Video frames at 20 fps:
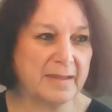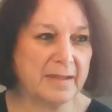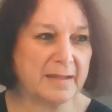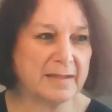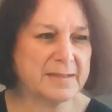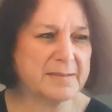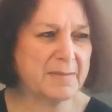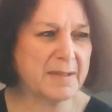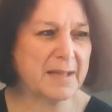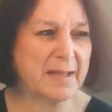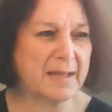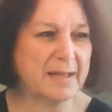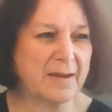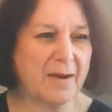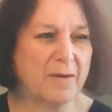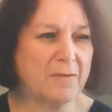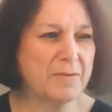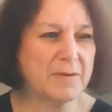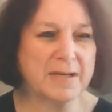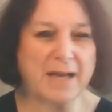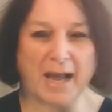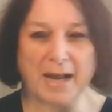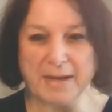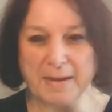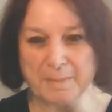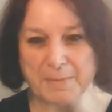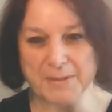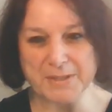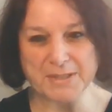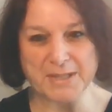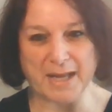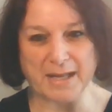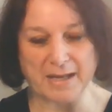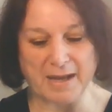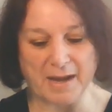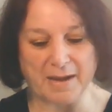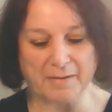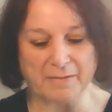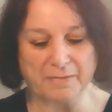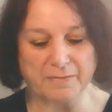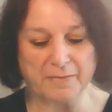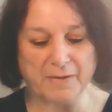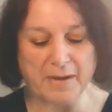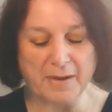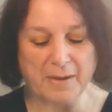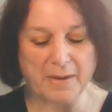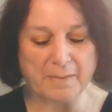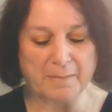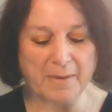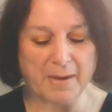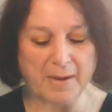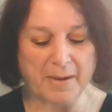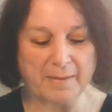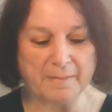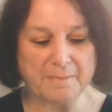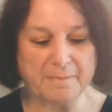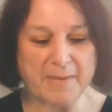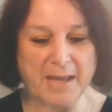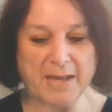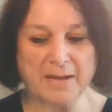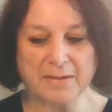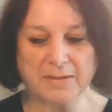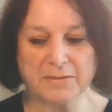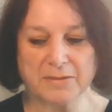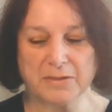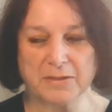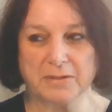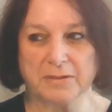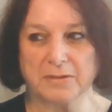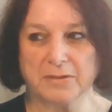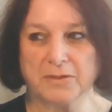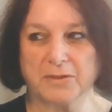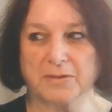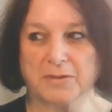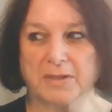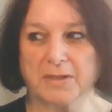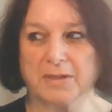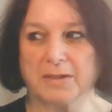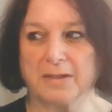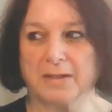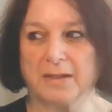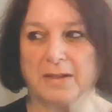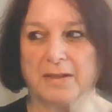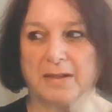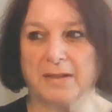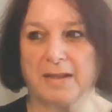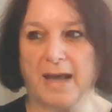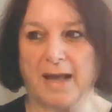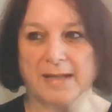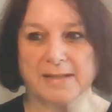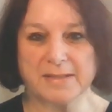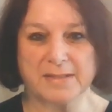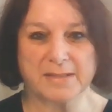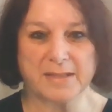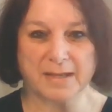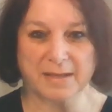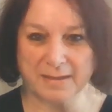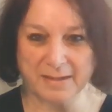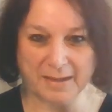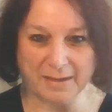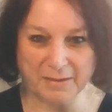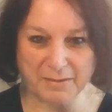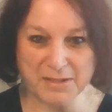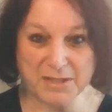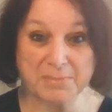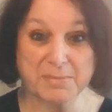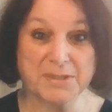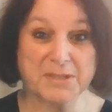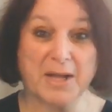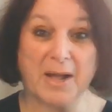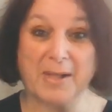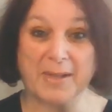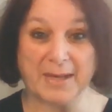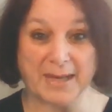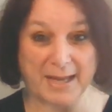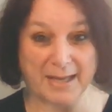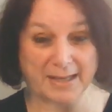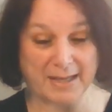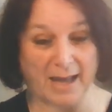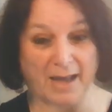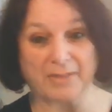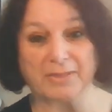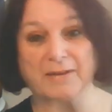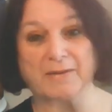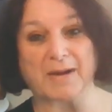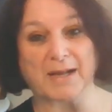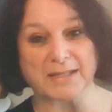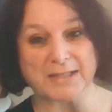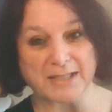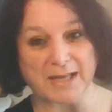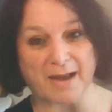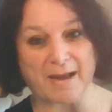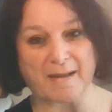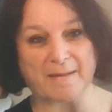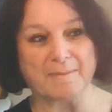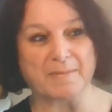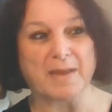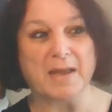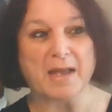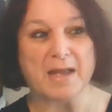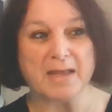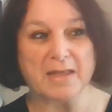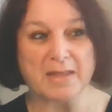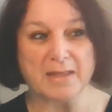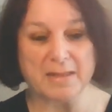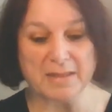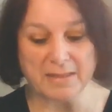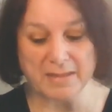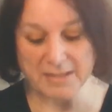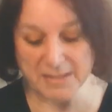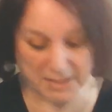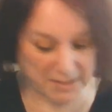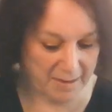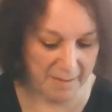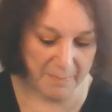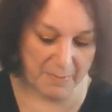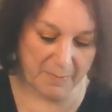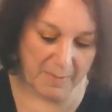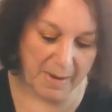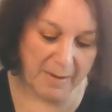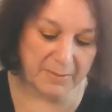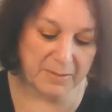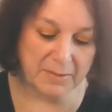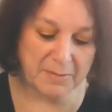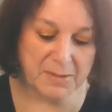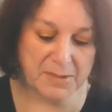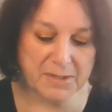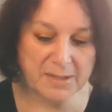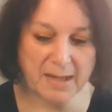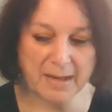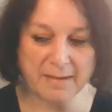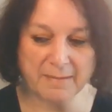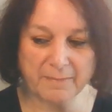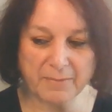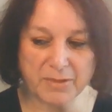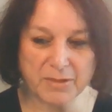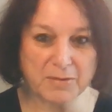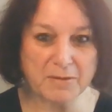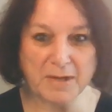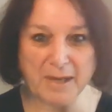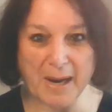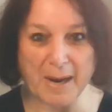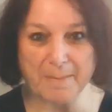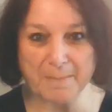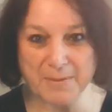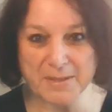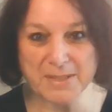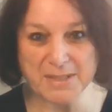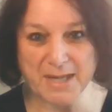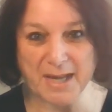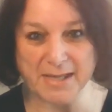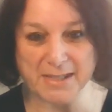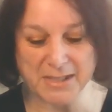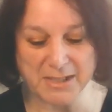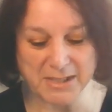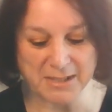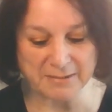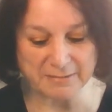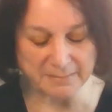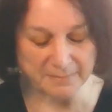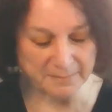something like over 90% of mail during the last like Christmas holiday got there on time. This time around, it was like 38%.